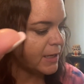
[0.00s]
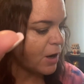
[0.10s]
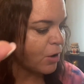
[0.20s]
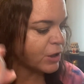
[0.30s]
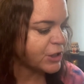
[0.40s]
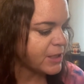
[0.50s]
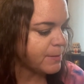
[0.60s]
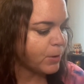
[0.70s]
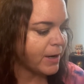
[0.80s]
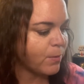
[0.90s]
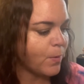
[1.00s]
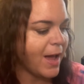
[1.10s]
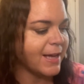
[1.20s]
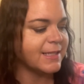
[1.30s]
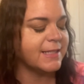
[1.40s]
orangey brown
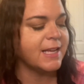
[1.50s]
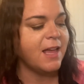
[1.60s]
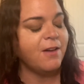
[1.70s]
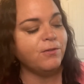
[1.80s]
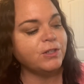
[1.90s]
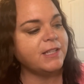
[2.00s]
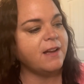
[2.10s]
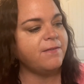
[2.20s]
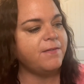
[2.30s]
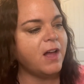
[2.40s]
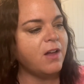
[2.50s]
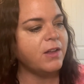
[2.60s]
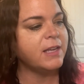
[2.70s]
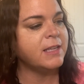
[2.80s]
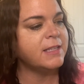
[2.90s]
wax. First Day of Fall
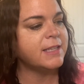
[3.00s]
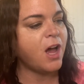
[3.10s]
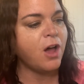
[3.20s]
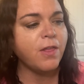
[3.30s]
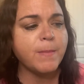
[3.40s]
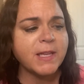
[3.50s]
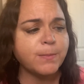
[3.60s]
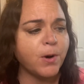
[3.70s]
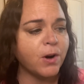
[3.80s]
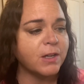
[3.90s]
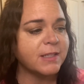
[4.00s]
is all the best parts